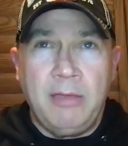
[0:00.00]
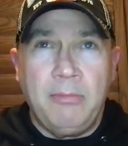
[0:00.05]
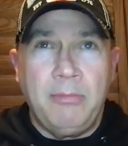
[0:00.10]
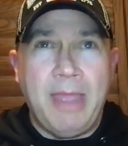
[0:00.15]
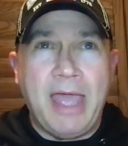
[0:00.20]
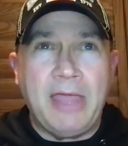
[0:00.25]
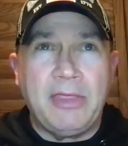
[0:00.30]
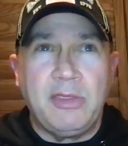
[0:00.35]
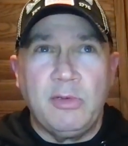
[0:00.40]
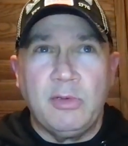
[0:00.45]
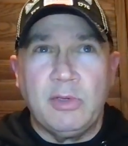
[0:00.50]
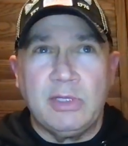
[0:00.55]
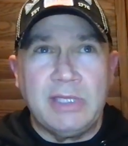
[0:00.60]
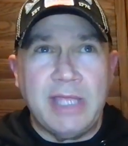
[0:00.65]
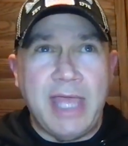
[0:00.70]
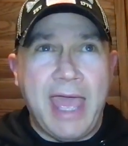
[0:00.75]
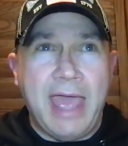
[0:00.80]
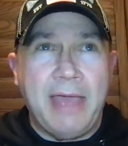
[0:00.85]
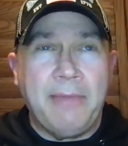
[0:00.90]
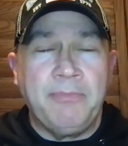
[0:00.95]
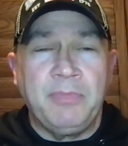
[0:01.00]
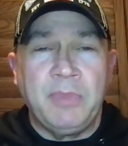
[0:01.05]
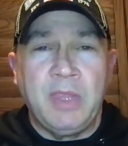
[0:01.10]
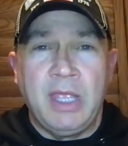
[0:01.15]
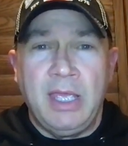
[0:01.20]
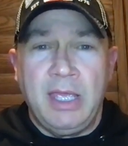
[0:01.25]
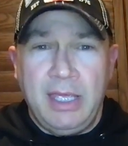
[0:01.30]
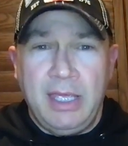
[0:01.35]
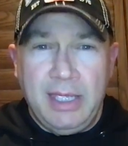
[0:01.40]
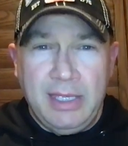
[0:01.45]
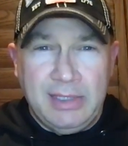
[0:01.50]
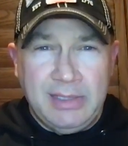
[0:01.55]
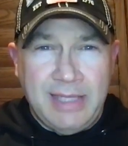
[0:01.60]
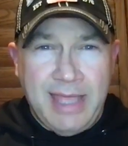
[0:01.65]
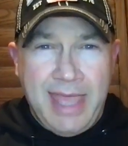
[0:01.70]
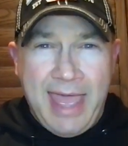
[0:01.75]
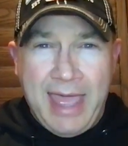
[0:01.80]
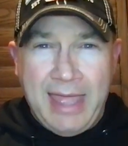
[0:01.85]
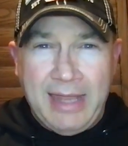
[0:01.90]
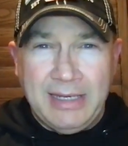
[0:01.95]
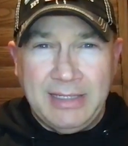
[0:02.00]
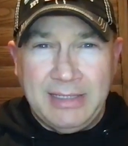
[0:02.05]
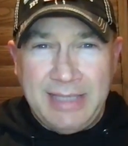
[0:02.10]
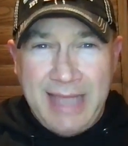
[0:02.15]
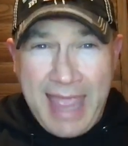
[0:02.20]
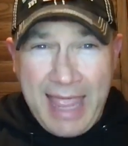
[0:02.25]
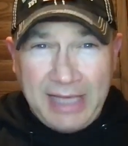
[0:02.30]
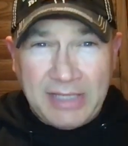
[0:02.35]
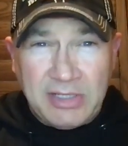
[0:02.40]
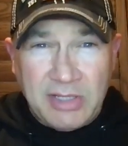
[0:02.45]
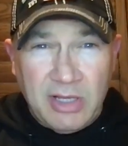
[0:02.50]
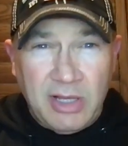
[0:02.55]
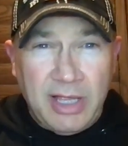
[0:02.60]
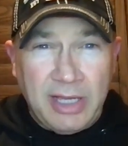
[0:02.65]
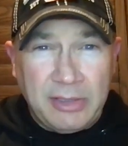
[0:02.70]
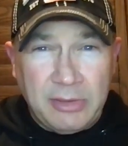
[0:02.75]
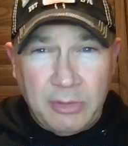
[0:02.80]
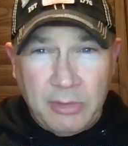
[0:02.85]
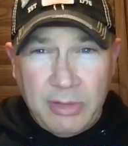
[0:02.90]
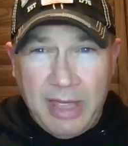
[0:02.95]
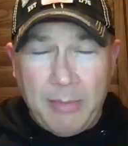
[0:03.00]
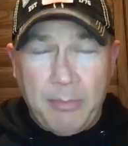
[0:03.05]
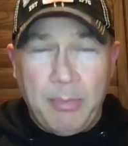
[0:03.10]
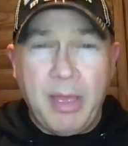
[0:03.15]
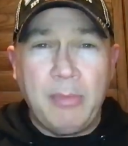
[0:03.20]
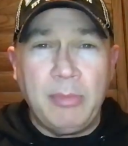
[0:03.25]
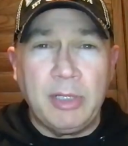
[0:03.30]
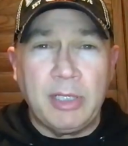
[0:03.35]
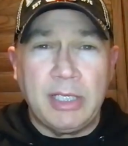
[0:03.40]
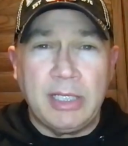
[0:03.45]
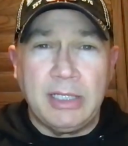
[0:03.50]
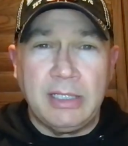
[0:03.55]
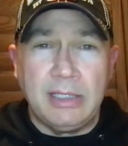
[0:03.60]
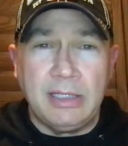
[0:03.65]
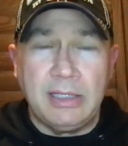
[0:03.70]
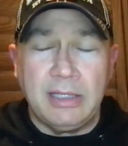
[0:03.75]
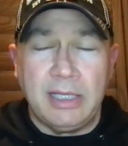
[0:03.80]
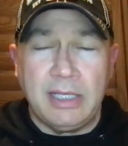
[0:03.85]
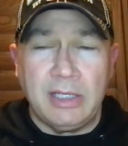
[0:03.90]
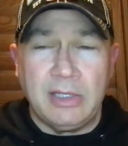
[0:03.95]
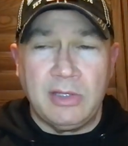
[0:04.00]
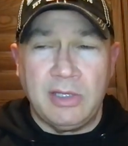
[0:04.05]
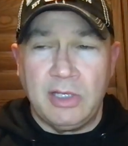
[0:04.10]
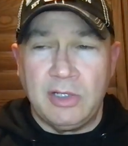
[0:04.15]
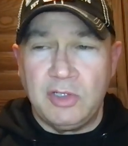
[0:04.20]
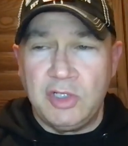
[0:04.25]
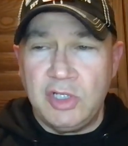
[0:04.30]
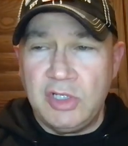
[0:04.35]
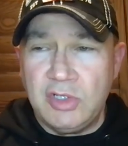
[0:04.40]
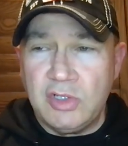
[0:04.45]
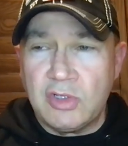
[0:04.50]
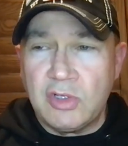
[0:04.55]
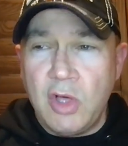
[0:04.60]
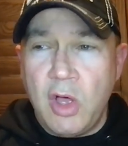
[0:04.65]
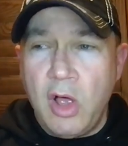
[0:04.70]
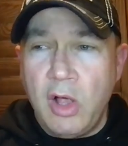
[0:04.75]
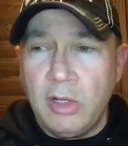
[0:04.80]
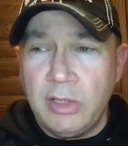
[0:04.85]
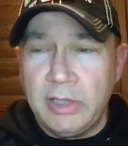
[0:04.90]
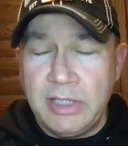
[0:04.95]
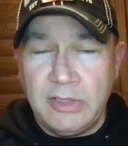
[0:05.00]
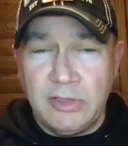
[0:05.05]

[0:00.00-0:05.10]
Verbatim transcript: Matthew is that is that tax collector, that publican that, that Jesus called.